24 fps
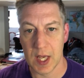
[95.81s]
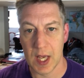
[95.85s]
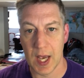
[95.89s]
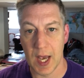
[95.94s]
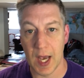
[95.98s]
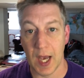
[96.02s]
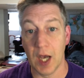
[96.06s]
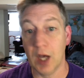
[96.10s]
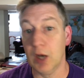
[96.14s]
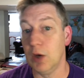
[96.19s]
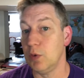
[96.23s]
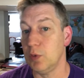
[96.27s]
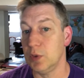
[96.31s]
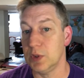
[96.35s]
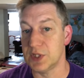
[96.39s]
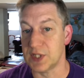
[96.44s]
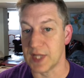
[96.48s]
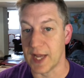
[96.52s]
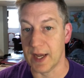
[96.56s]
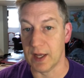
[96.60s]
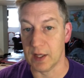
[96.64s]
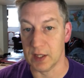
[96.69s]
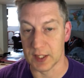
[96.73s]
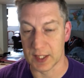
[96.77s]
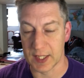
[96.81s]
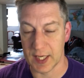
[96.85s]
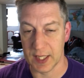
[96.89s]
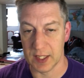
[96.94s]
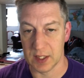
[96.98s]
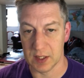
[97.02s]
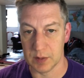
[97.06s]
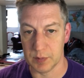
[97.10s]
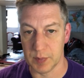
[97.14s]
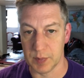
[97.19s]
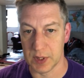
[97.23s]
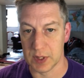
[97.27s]
how it was
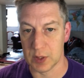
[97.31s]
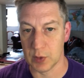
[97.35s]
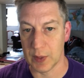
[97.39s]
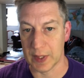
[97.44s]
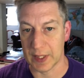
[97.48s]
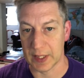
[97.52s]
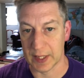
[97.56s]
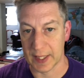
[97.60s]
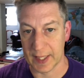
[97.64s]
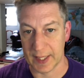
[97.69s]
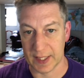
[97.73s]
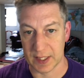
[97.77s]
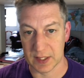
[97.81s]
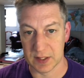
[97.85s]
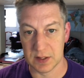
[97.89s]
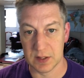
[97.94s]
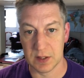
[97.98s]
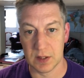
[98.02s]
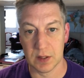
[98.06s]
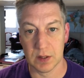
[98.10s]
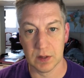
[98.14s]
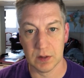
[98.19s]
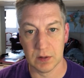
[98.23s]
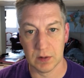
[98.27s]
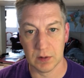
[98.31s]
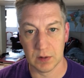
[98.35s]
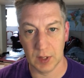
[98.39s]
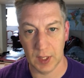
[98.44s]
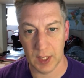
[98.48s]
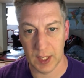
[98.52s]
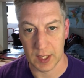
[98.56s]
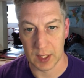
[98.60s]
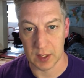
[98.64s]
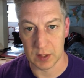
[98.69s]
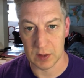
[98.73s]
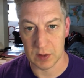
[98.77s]
allocated between land
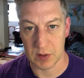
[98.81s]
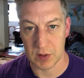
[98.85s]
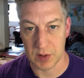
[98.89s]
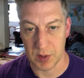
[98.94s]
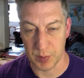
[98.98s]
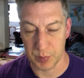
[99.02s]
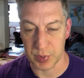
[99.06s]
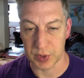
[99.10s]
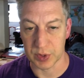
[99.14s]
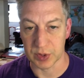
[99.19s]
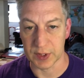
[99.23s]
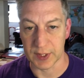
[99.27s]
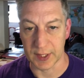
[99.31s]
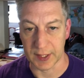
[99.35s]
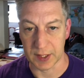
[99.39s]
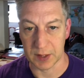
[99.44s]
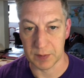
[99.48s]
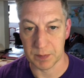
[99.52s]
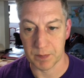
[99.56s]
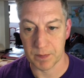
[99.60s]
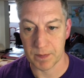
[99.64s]
and the building,